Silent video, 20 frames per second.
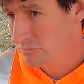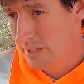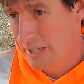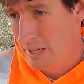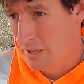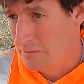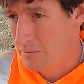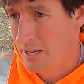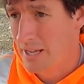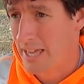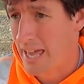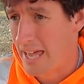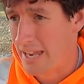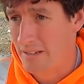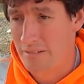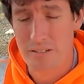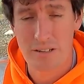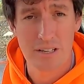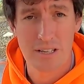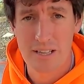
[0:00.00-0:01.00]
You know,
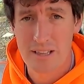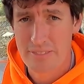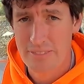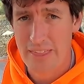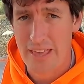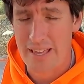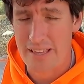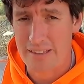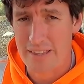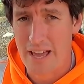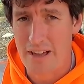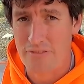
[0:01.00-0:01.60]
again, that